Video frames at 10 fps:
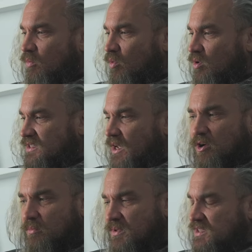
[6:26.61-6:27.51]
I walked
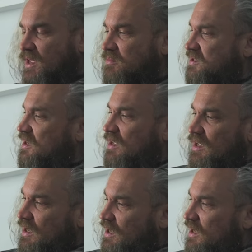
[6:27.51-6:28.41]
out up the steps
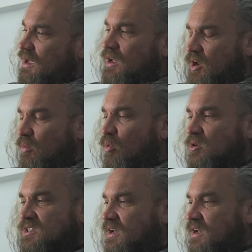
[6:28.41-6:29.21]
and I walked